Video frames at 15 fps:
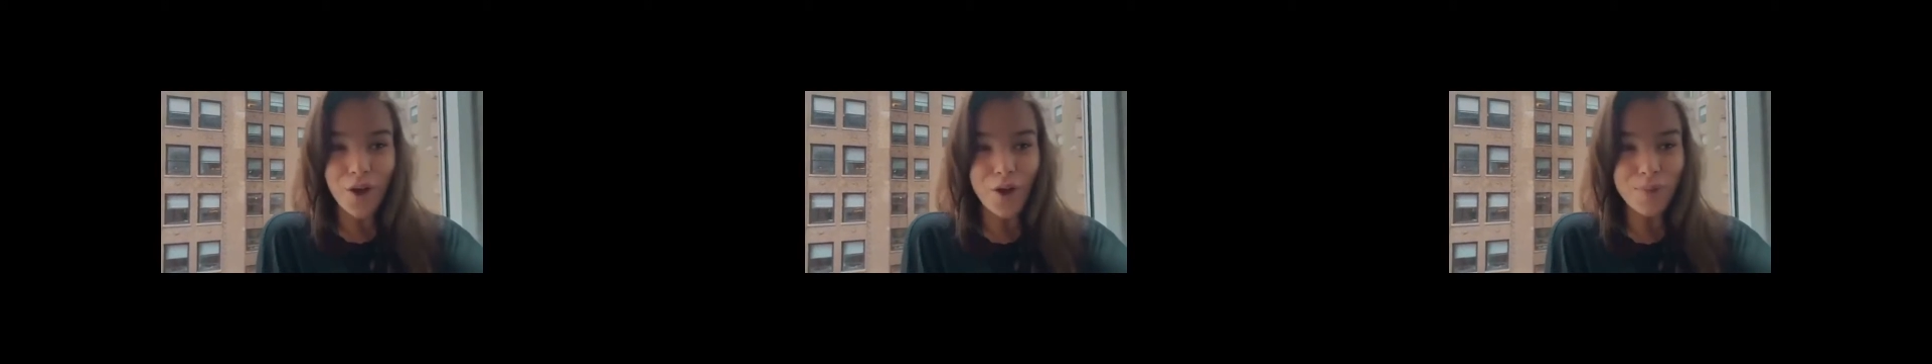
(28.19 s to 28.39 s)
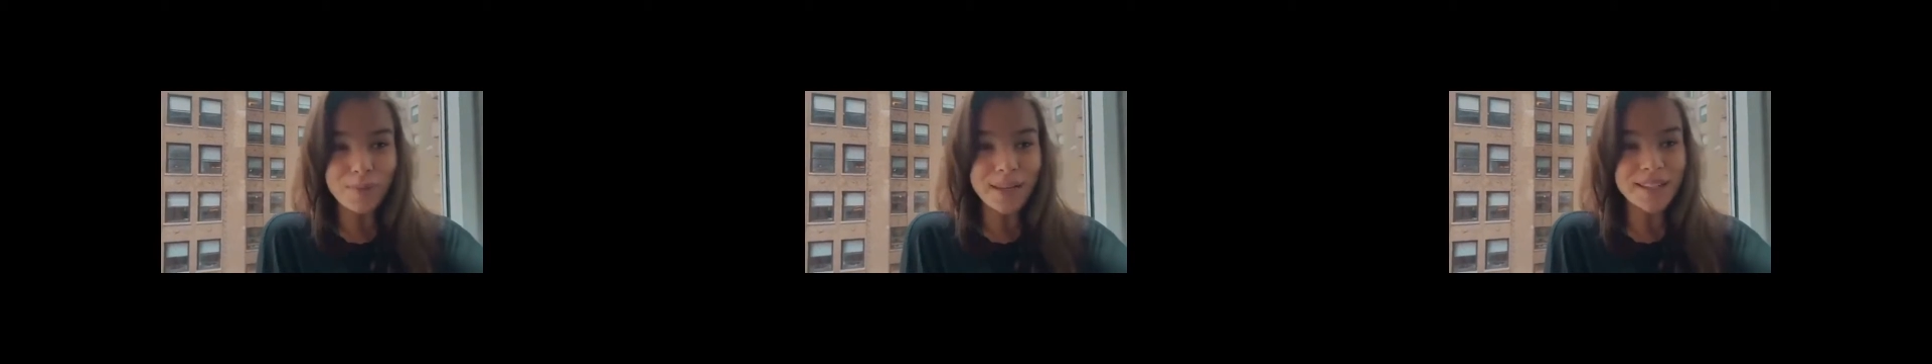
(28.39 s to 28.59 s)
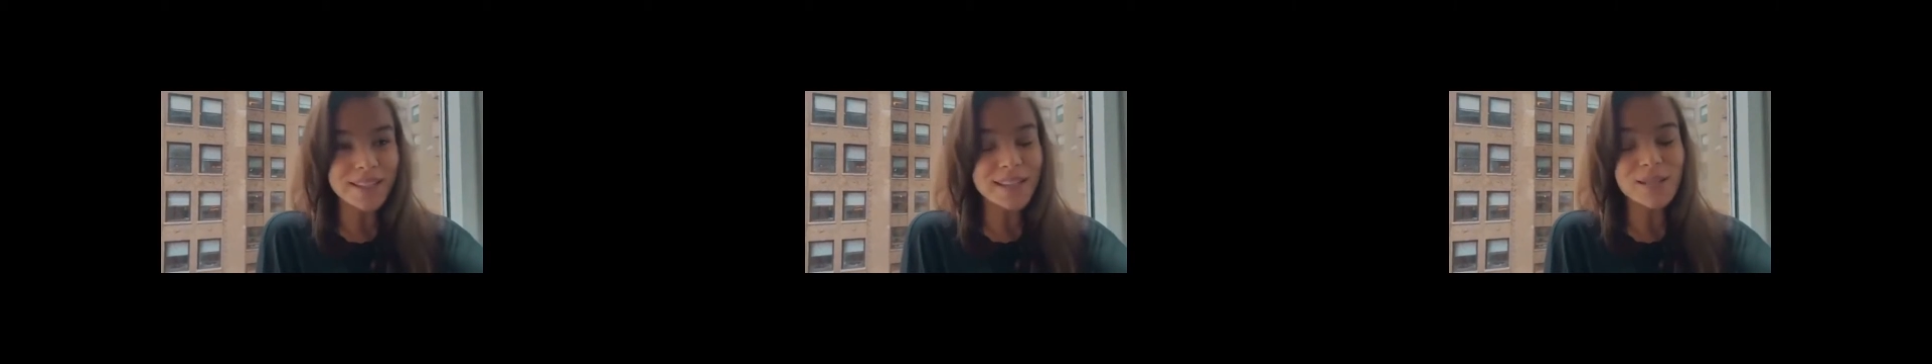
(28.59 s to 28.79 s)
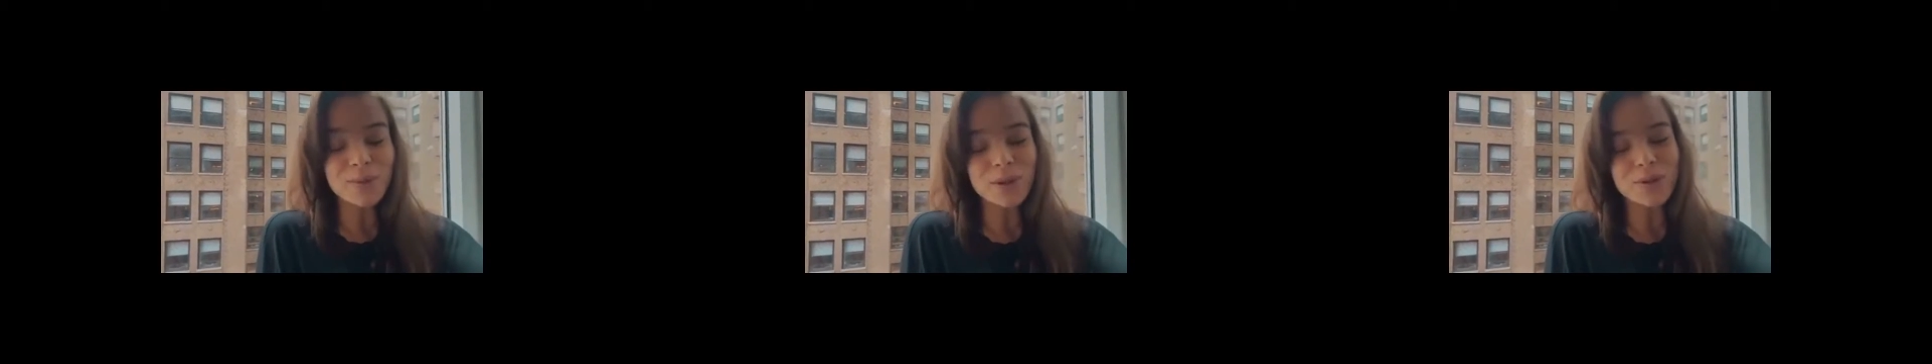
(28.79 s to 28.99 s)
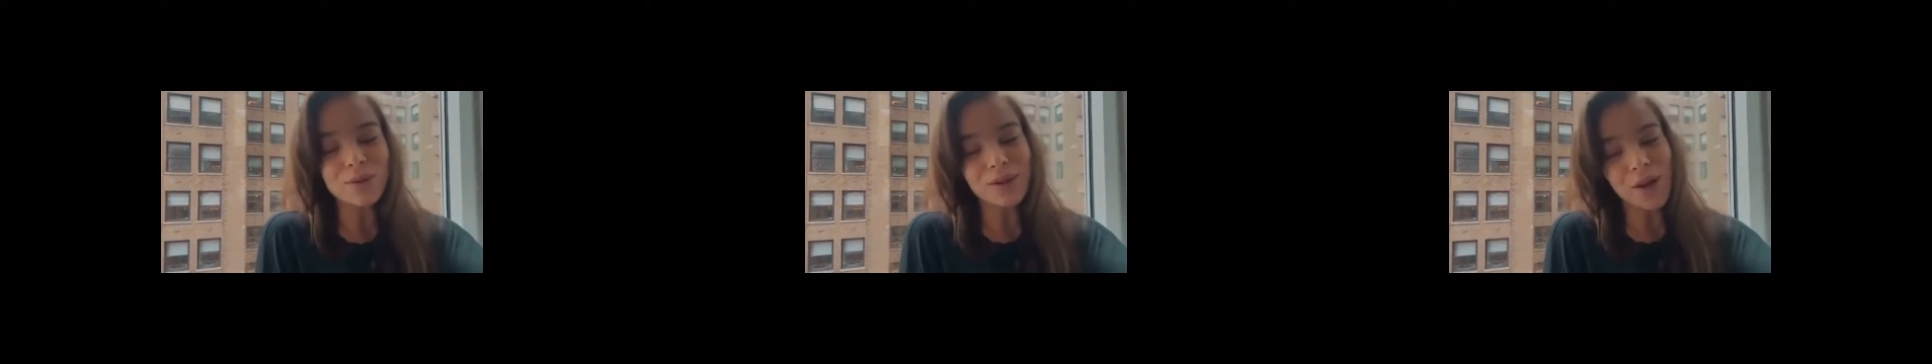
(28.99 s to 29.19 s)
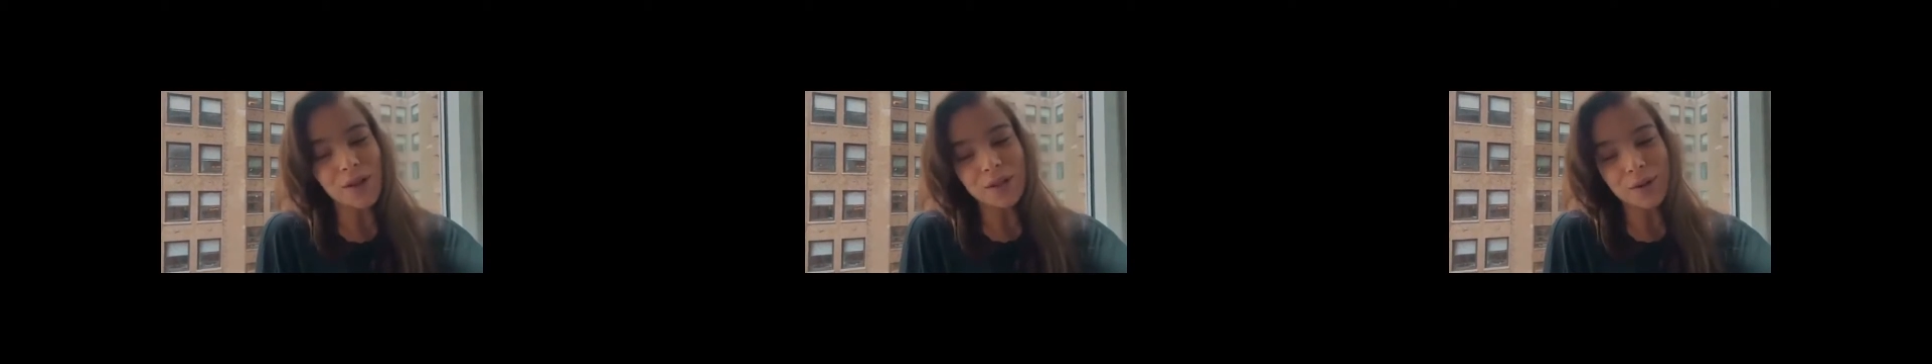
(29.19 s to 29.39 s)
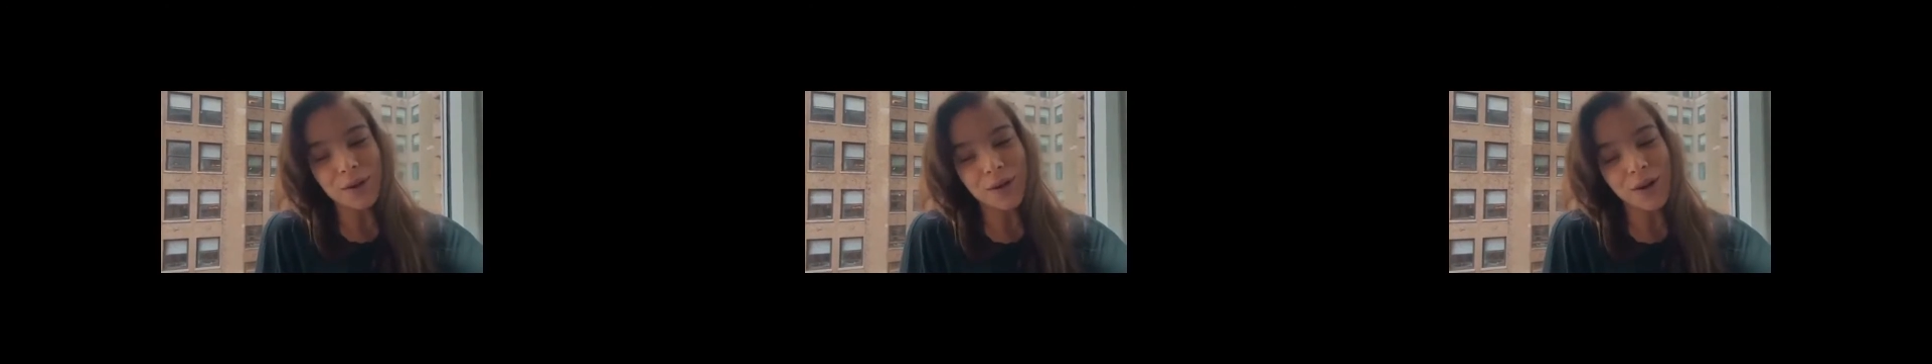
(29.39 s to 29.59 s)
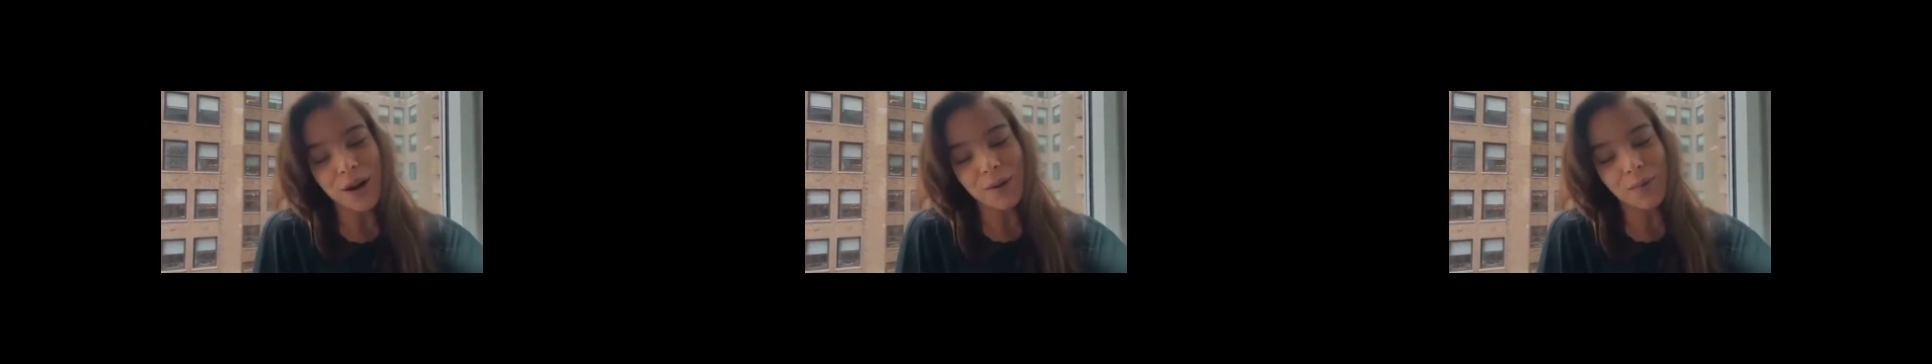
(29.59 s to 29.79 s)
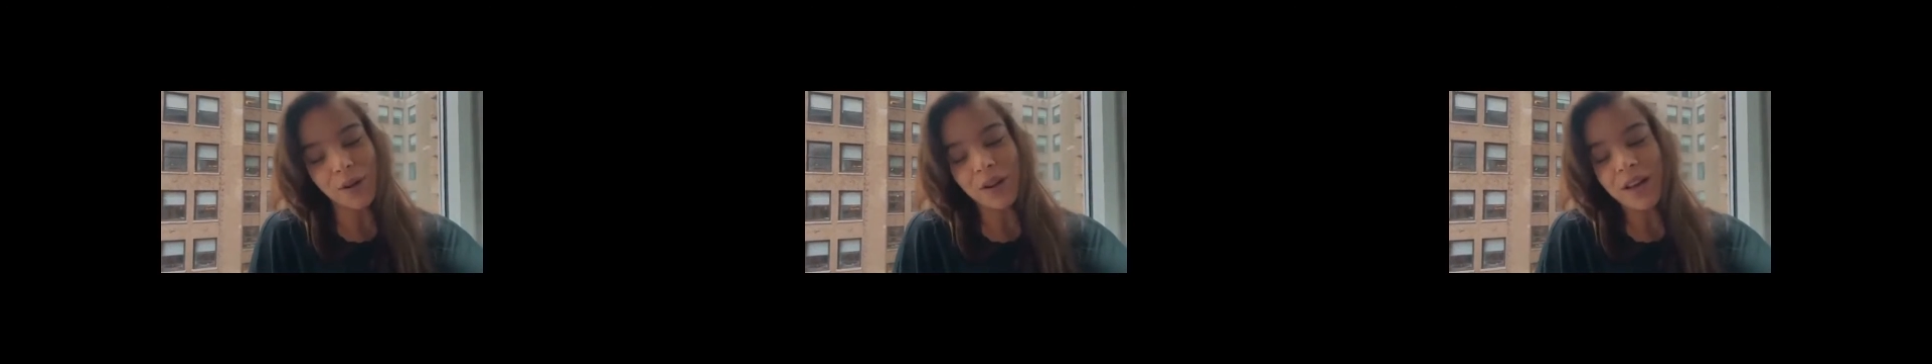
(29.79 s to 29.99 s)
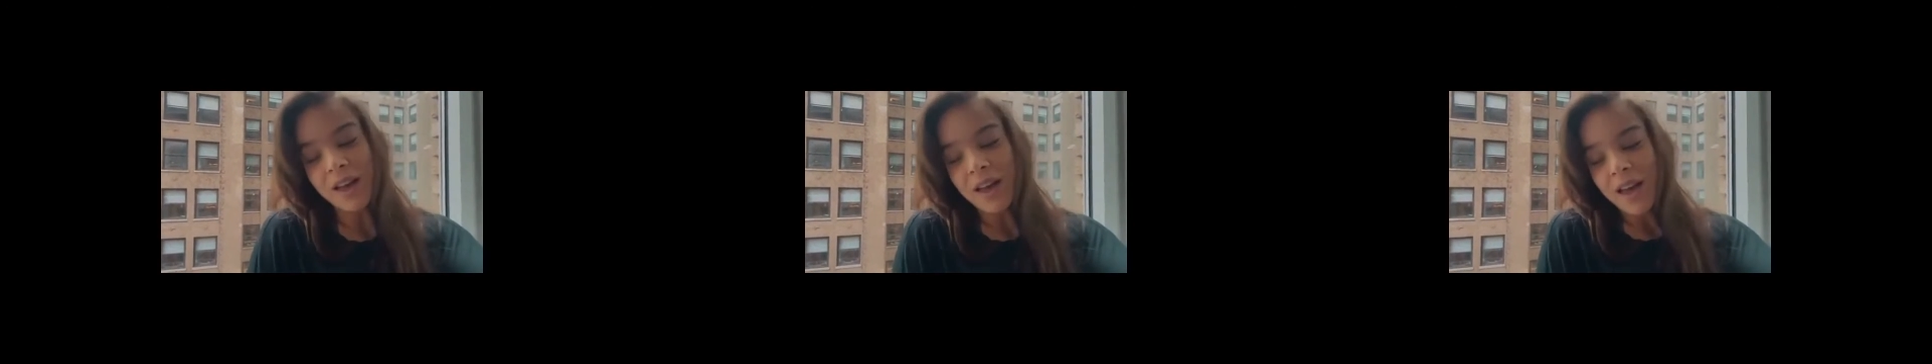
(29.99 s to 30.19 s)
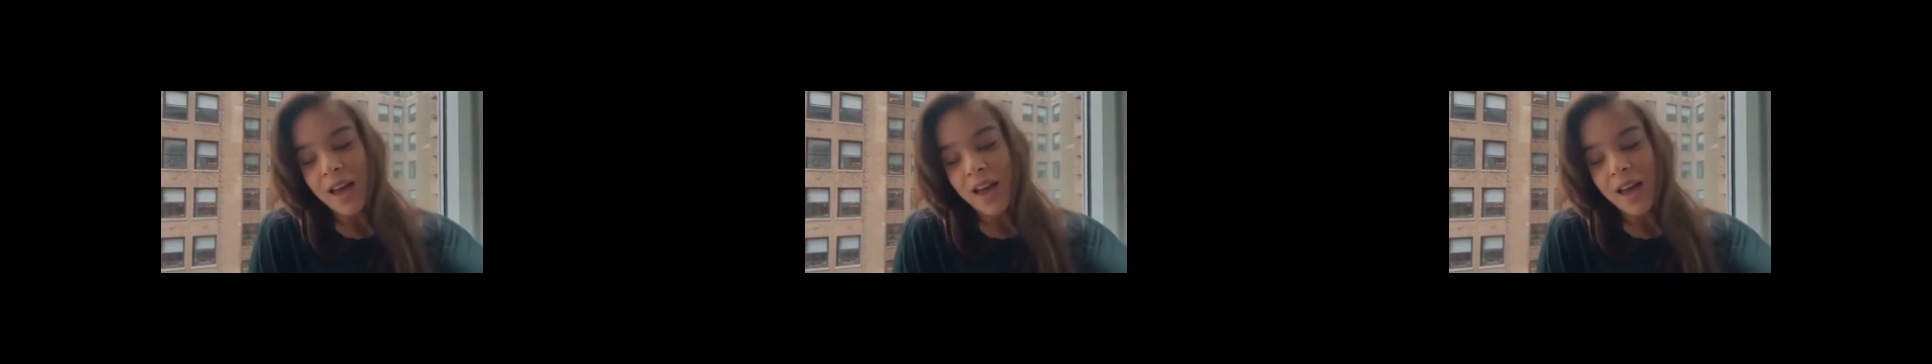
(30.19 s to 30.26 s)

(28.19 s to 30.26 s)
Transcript: all places, which was also incredible.